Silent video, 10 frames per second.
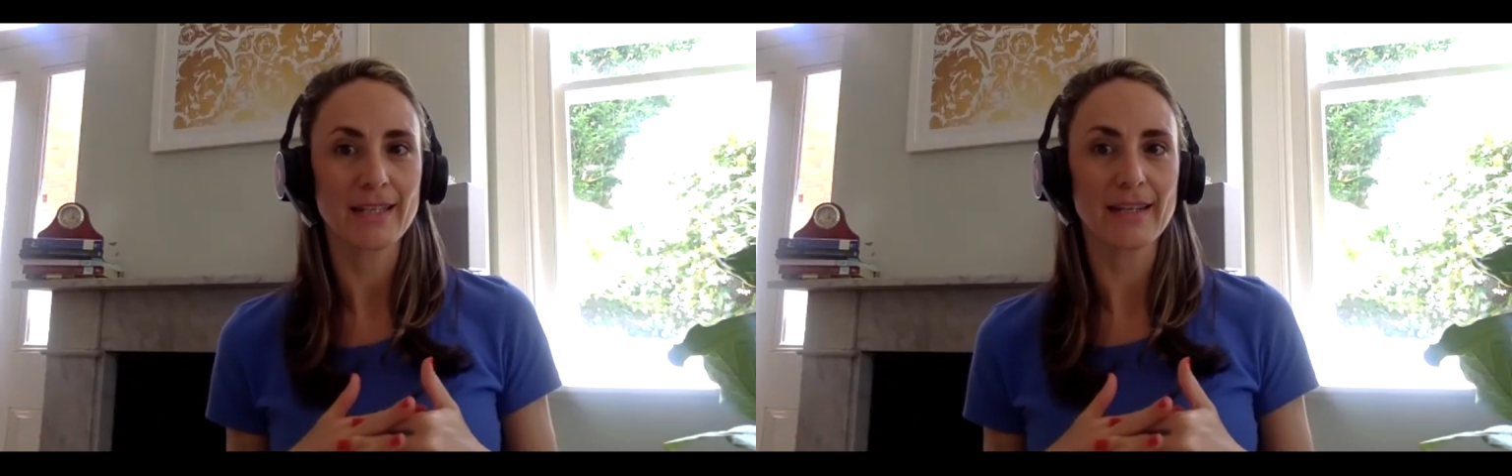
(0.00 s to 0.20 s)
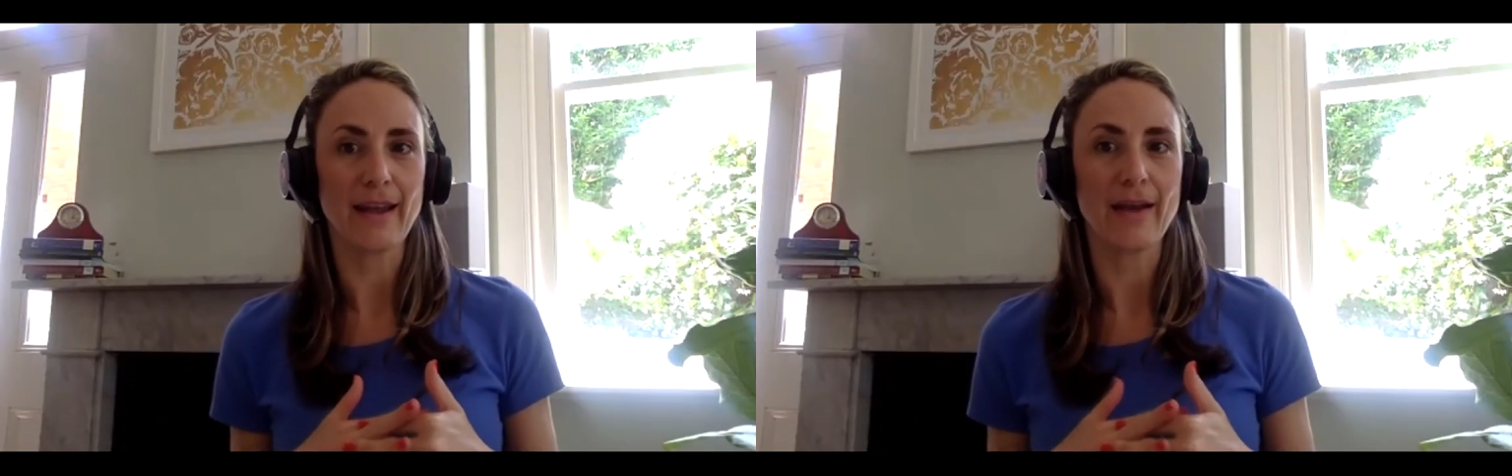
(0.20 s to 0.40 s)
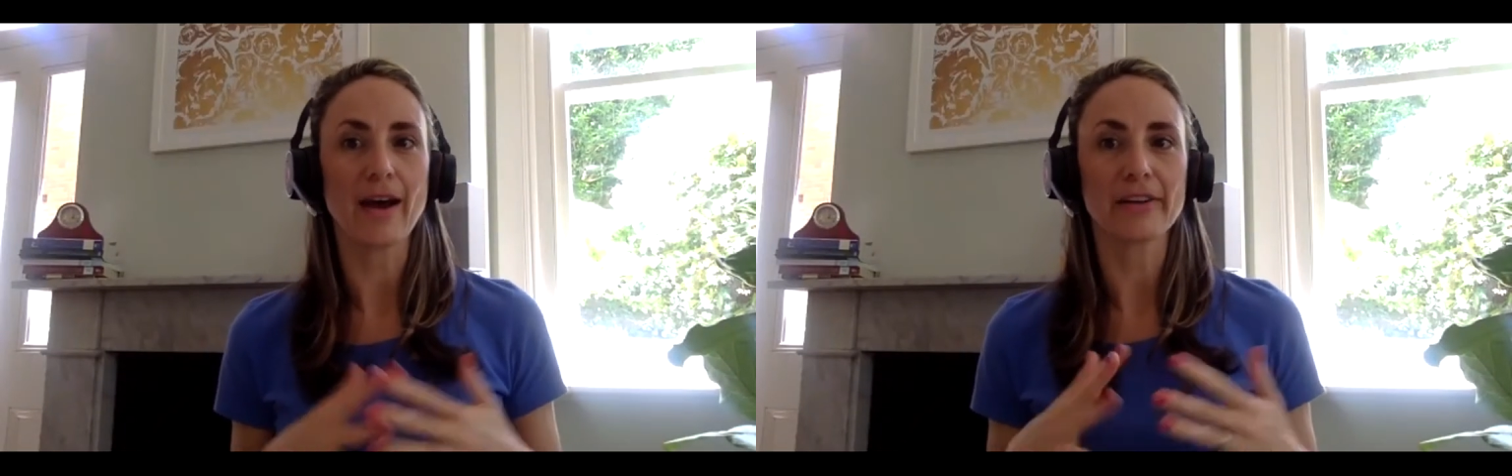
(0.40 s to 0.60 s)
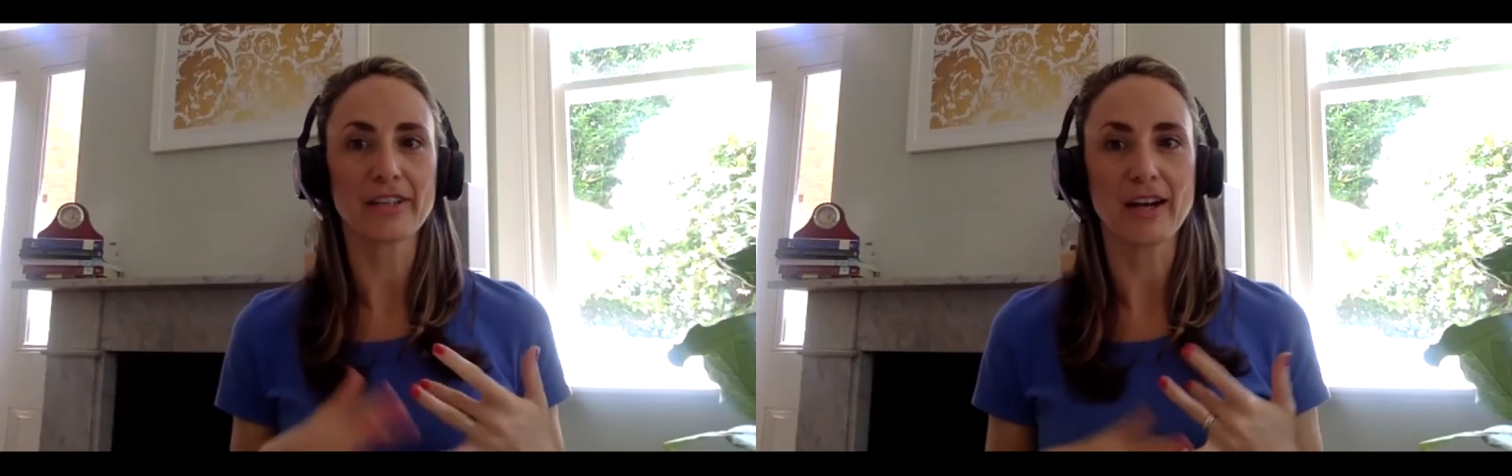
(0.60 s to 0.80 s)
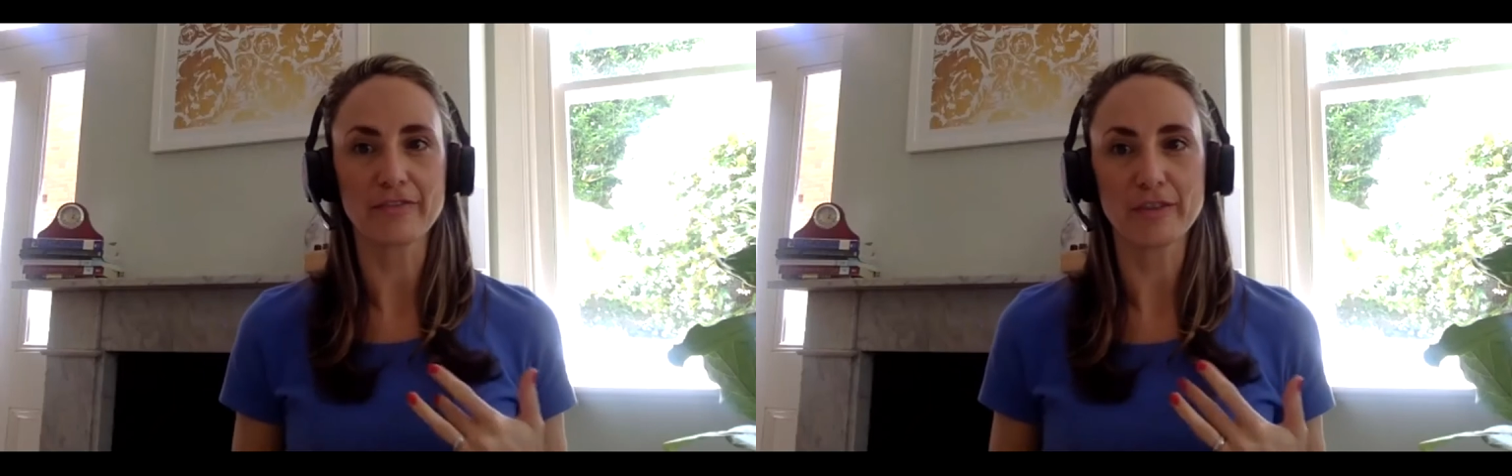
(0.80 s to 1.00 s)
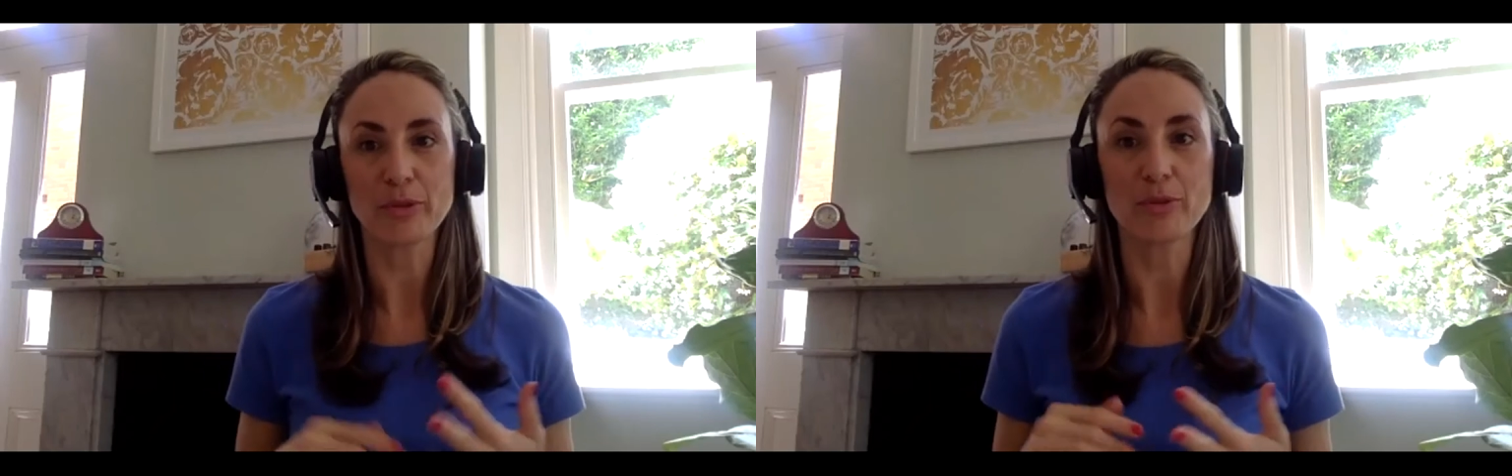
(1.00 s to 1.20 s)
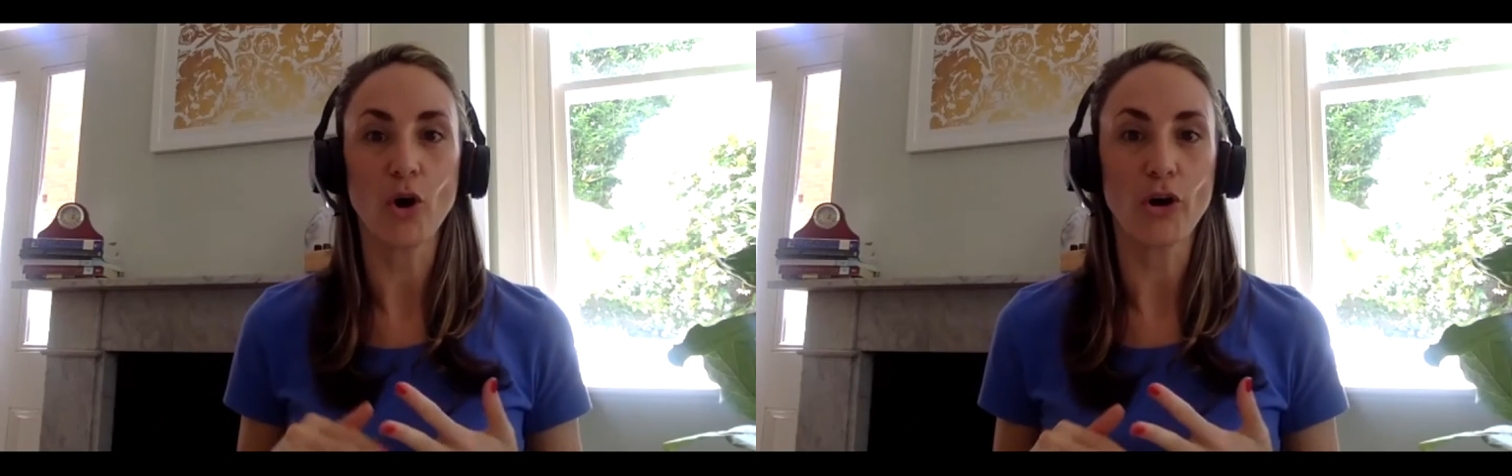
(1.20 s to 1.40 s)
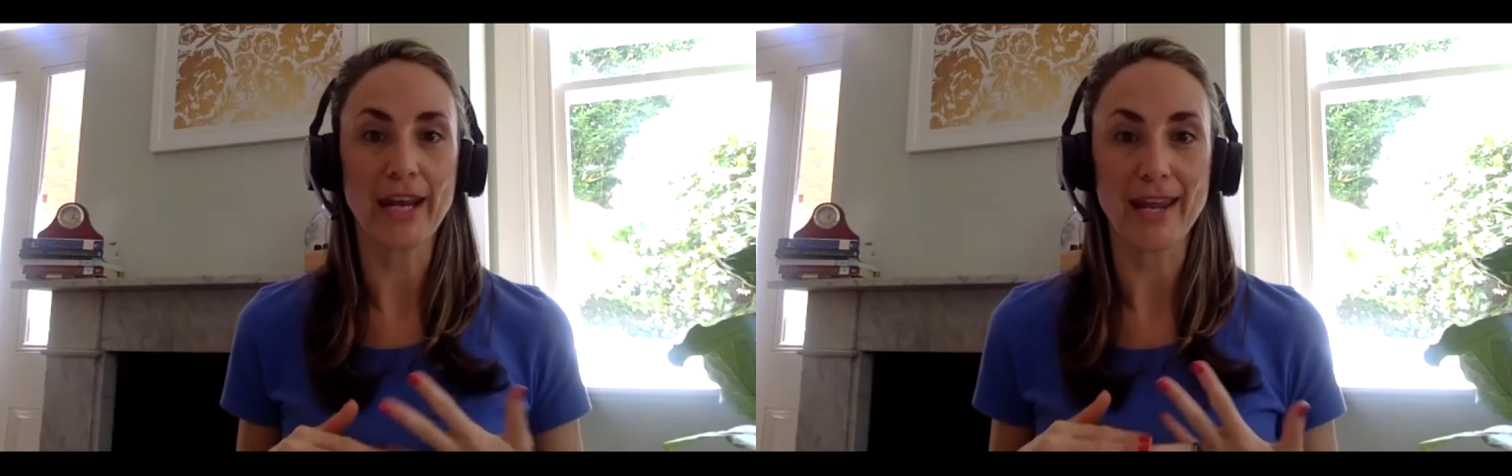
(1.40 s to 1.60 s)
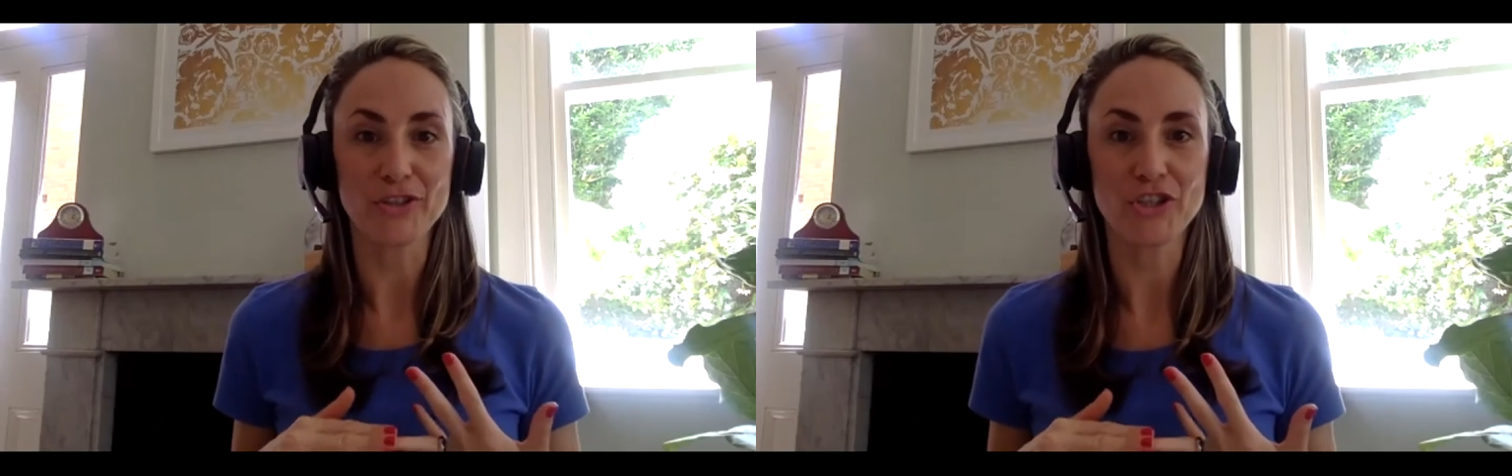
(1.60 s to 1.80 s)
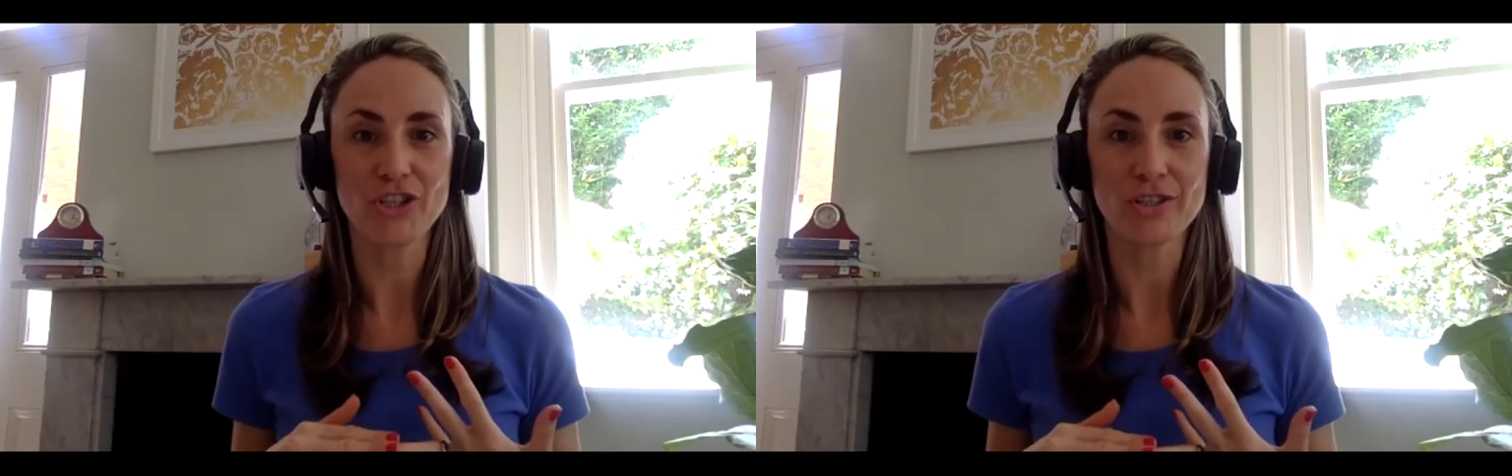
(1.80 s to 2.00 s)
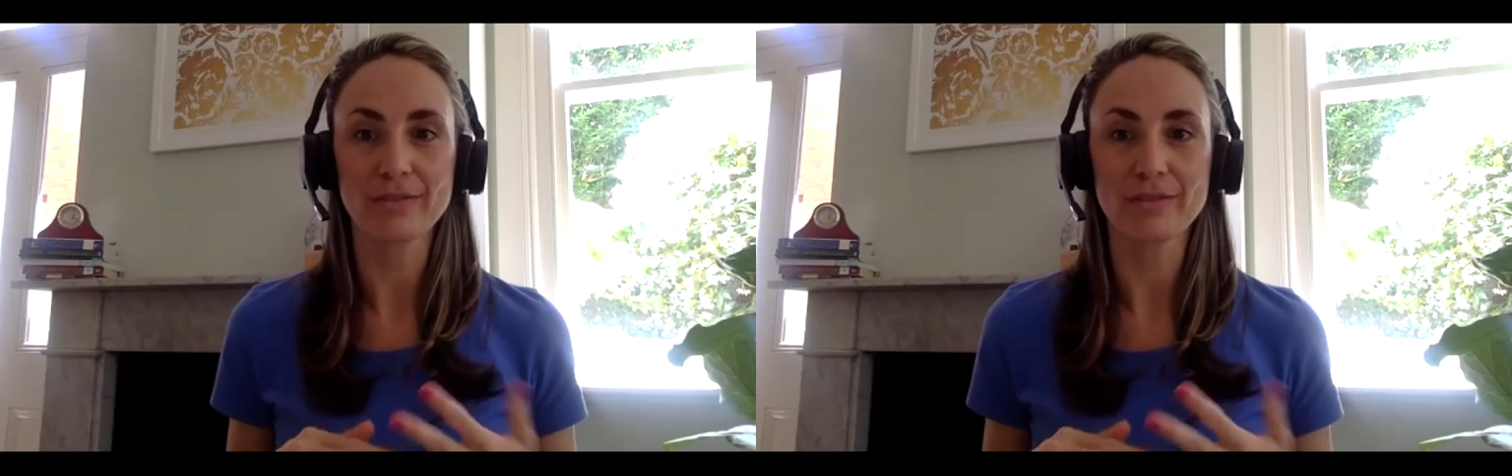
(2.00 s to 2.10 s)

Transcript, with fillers: Yeah, uncomfortable, on edge.